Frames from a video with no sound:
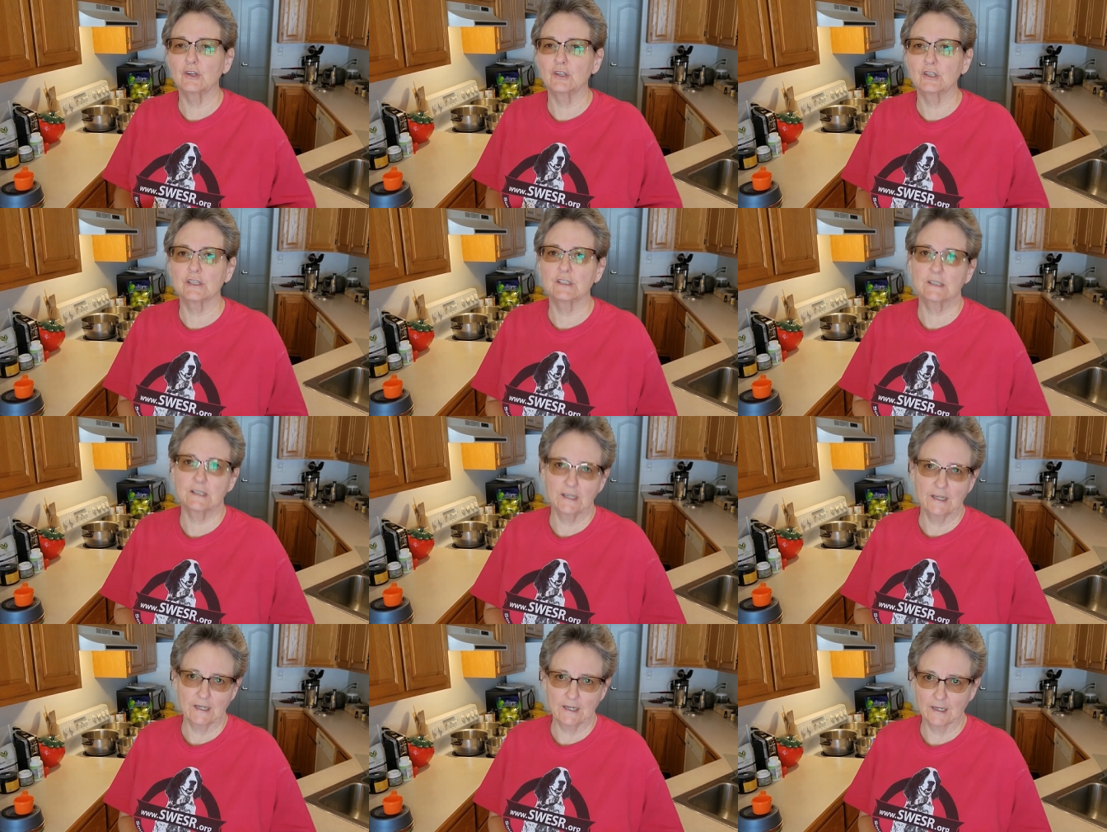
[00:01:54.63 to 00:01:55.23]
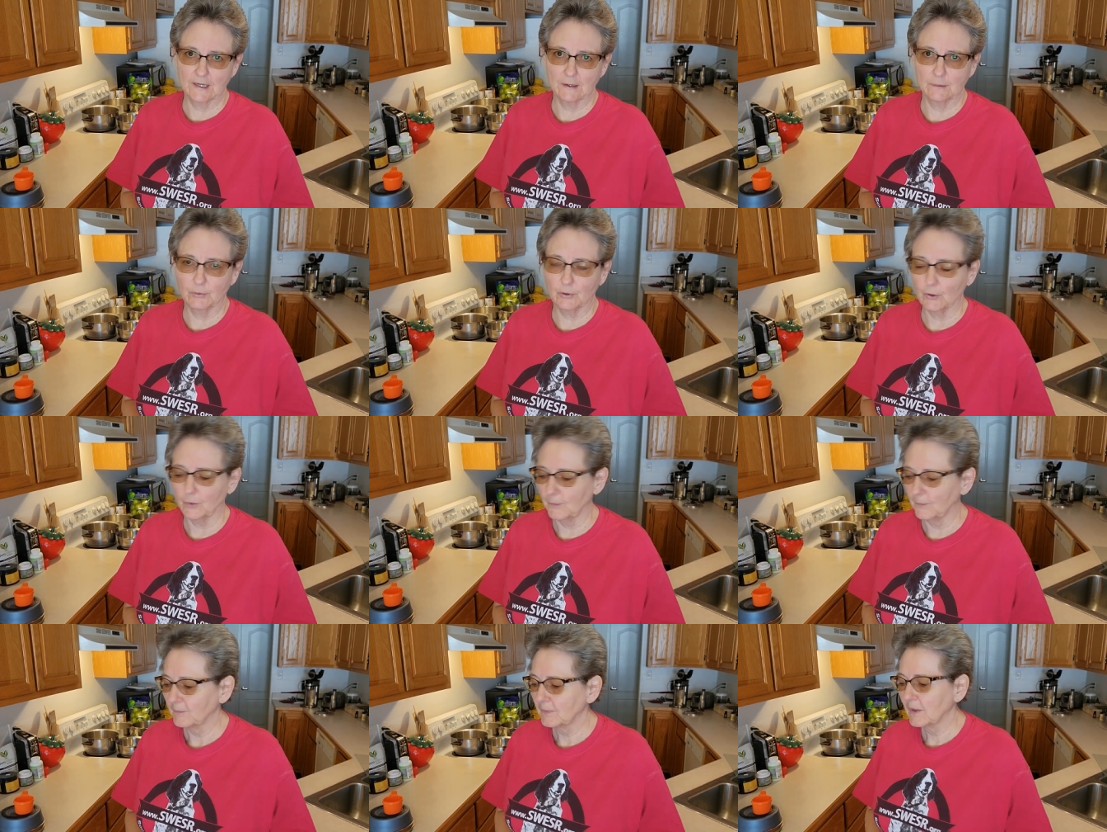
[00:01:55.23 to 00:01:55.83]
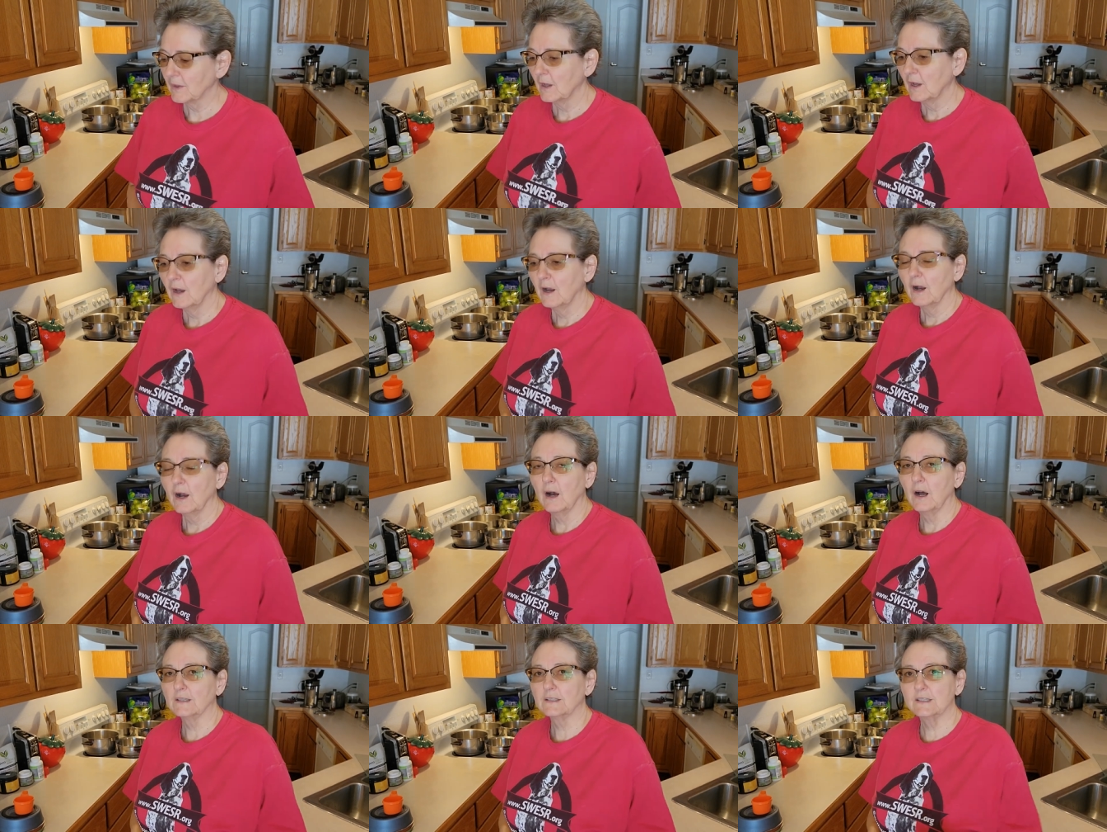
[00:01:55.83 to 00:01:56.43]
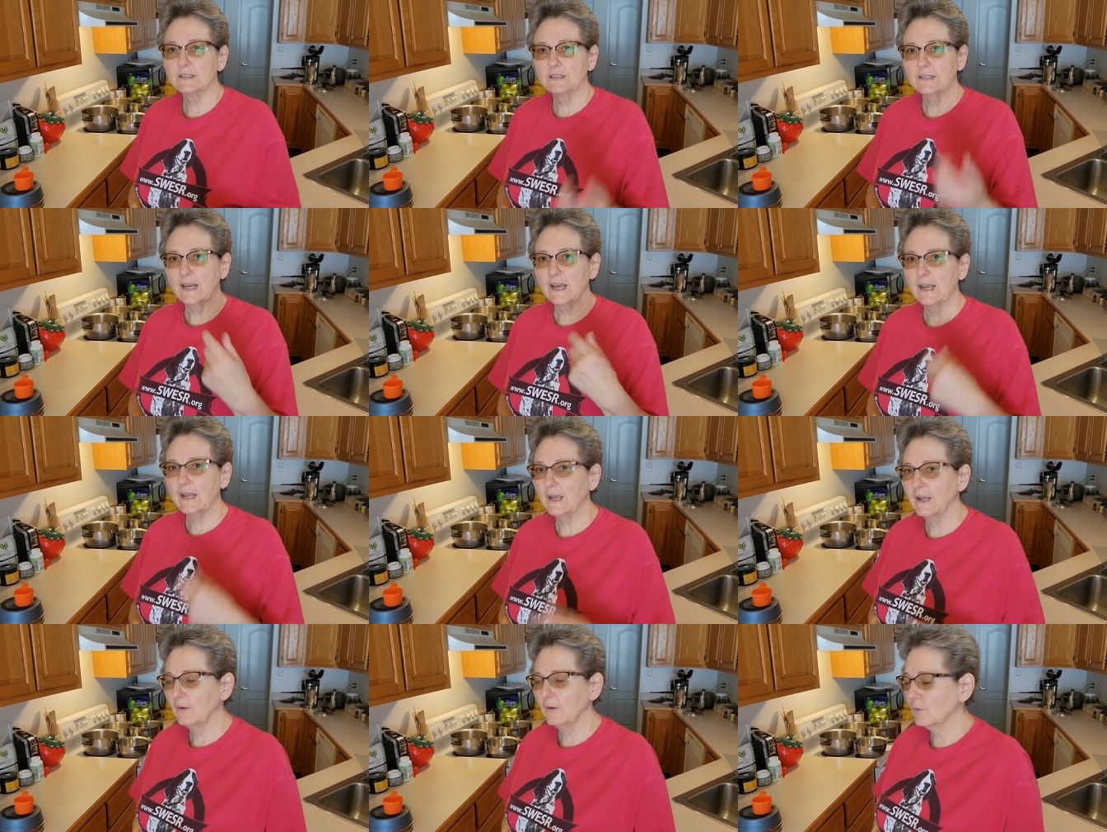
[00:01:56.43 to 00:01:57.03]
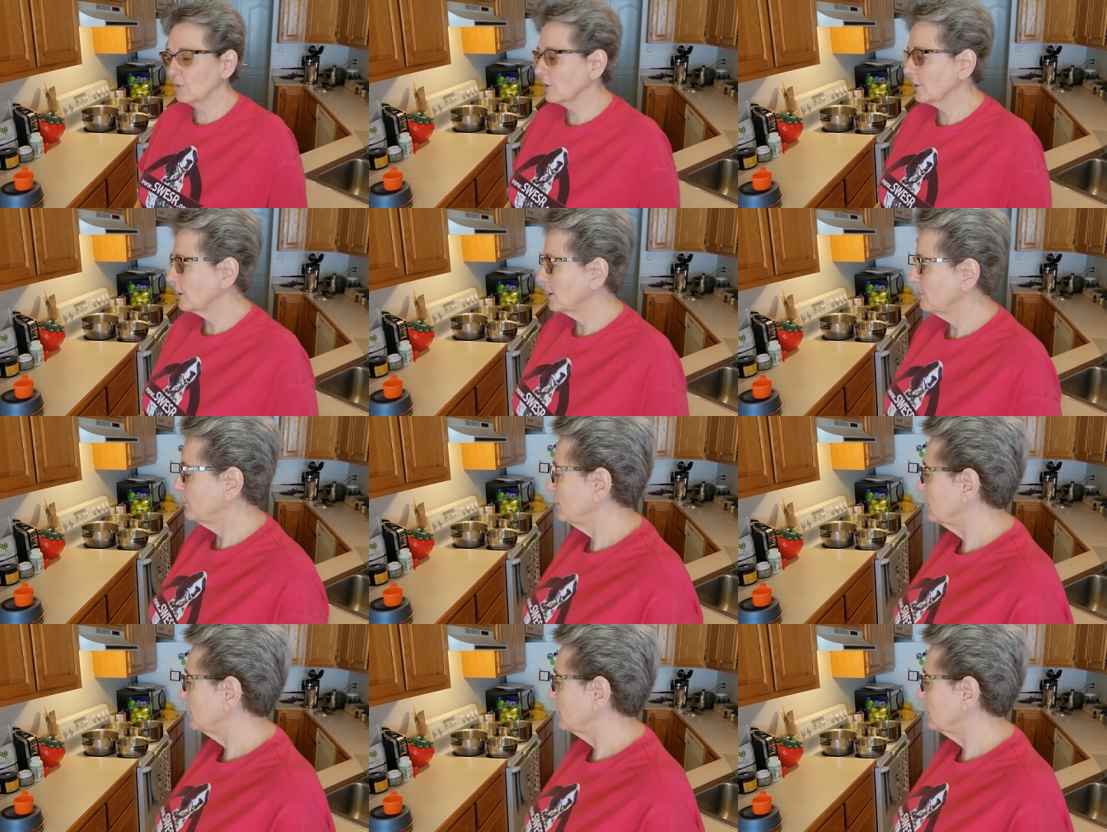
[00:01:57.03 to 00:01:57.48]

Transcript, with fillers: just eating kibble. Uh, today we're going to